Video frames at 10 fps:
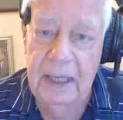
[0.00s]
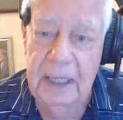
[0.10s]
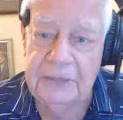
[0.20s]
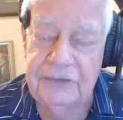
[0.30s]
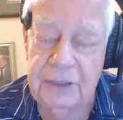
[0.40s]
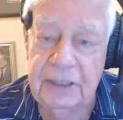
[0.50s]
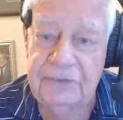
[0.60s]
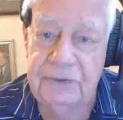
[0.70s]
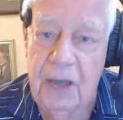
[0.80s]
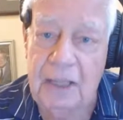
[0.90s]

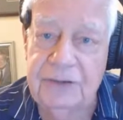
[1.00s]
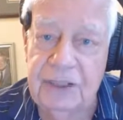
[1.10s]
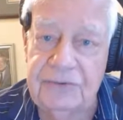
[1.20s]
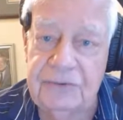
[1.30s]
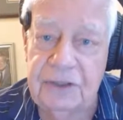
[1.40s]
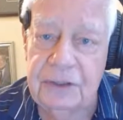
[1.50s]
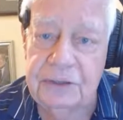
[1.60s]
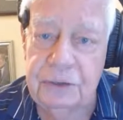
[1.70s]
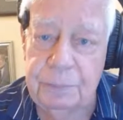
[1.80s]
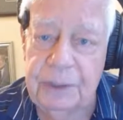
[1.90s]
it's not just
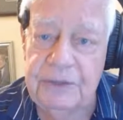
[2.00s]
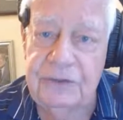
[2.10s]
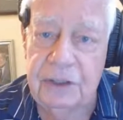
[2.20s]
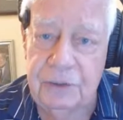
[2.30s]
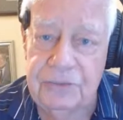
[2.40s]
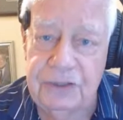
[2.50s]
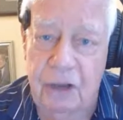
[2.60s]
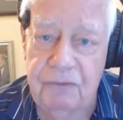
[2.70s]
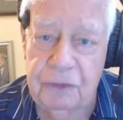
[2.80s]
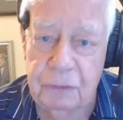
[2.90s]
that you're placing
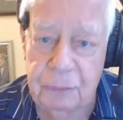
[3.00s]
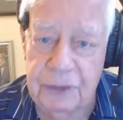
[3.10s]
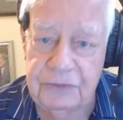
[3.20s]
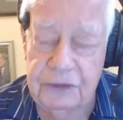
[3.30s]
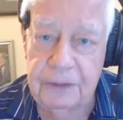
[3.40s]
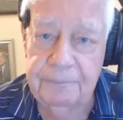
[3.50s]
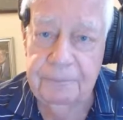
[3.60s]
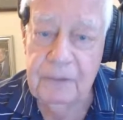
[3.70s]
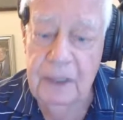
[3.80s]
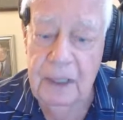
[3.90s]
yourself at risk,
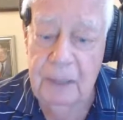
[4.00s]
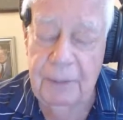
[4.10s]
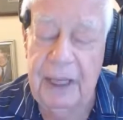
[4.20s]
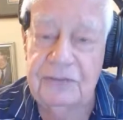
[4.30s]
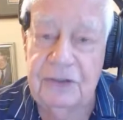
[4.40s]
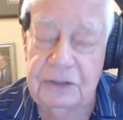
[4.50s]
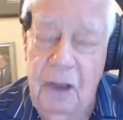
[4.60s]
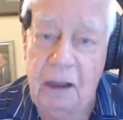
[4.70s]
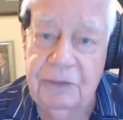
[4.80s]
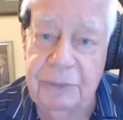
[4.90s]
but as the
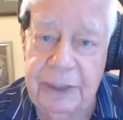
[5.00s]
doctor in